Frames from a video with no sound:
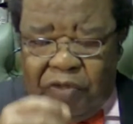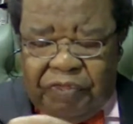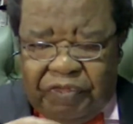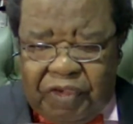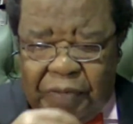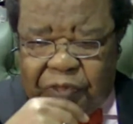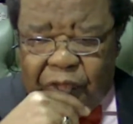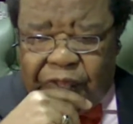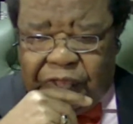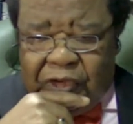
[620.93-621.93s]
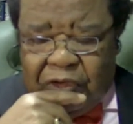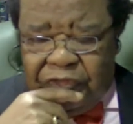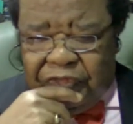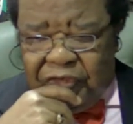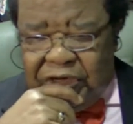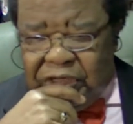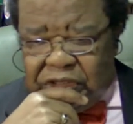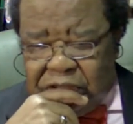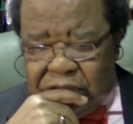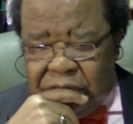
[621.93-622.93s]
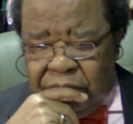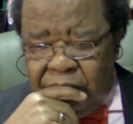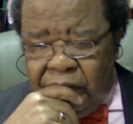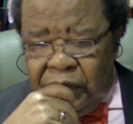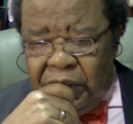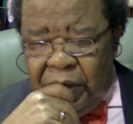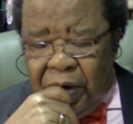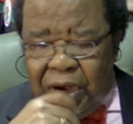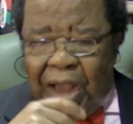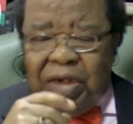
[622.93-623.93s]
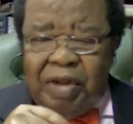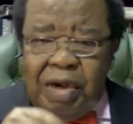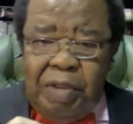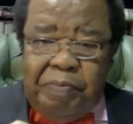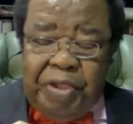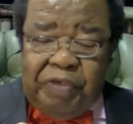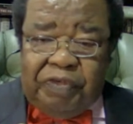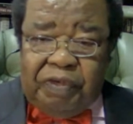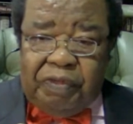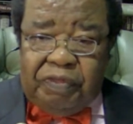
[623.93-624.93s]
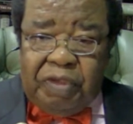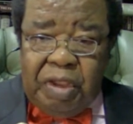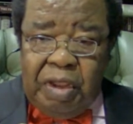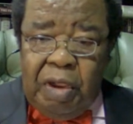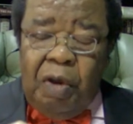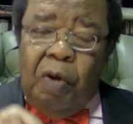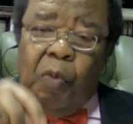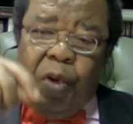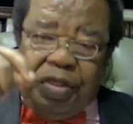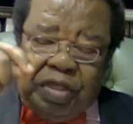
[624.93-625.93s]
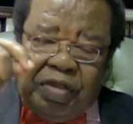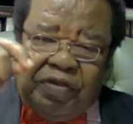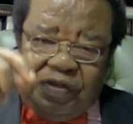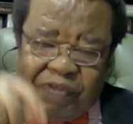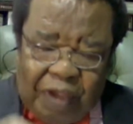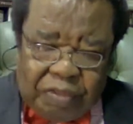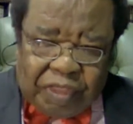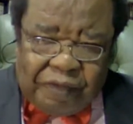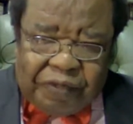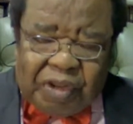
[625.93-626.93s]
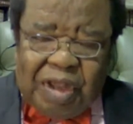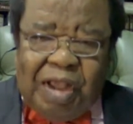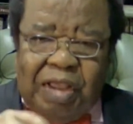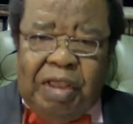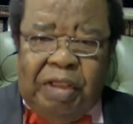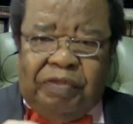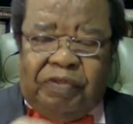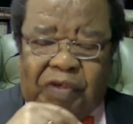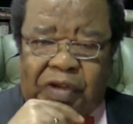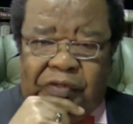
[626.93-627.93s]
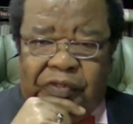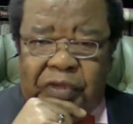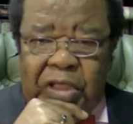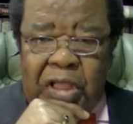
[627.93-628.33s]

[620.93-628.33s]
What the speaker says: concept of reconciliation on a daily basis within South Africa itself.